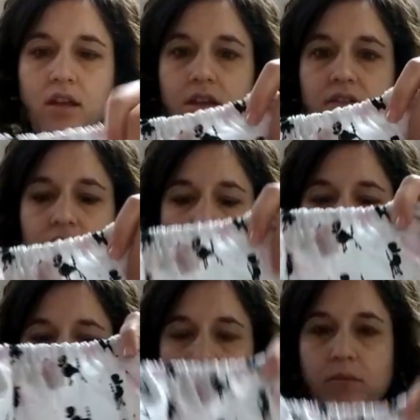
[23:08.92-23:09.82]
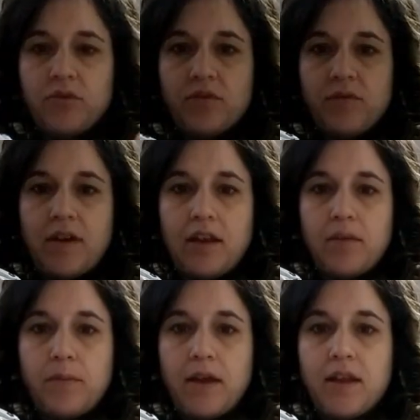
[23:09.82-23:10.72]
isn't always the most
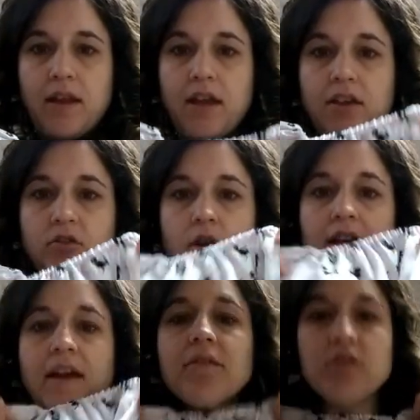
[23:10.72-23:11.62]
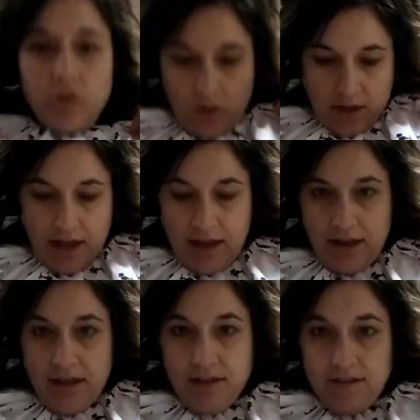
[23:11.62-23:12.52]
fun. But so all I have to do yet
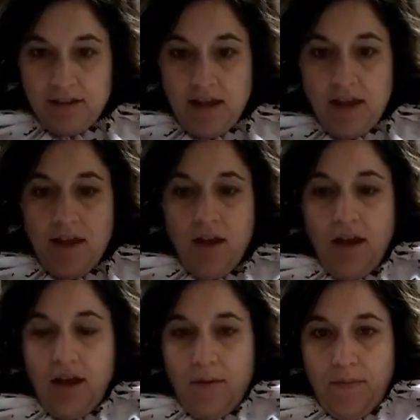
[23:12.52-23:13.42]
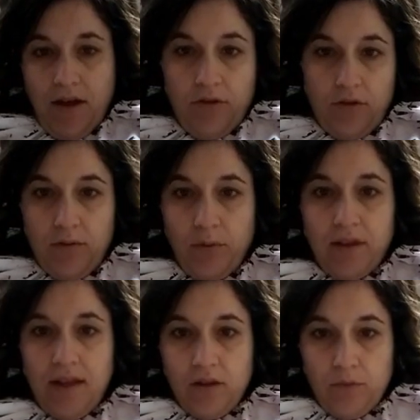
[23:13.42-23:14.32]
is, other than
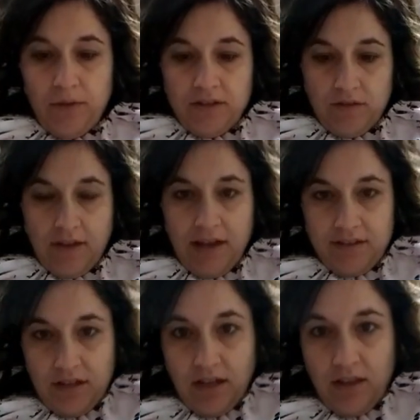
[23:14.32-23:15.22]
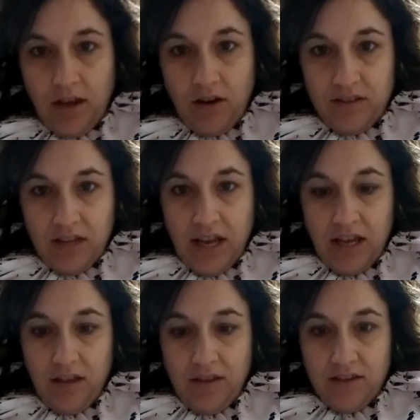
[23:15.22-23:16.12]
putting that little piece of elastic in there, is
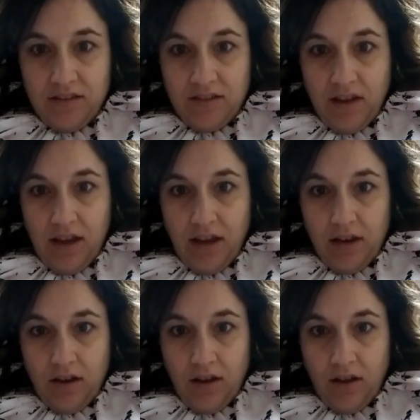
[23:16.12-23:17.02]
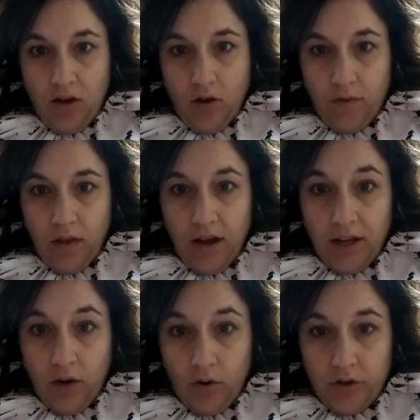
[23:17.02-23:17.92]
taking this and
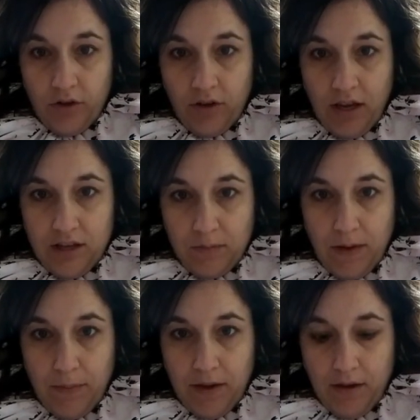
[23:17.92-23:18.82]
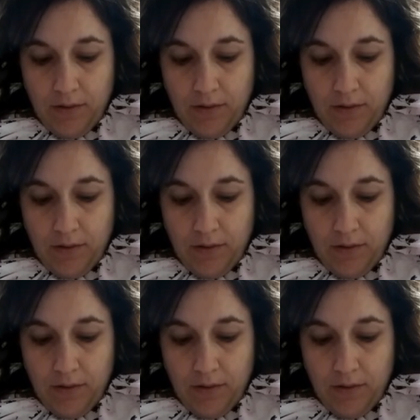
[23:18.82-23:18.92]
overlocking, or in your case maybe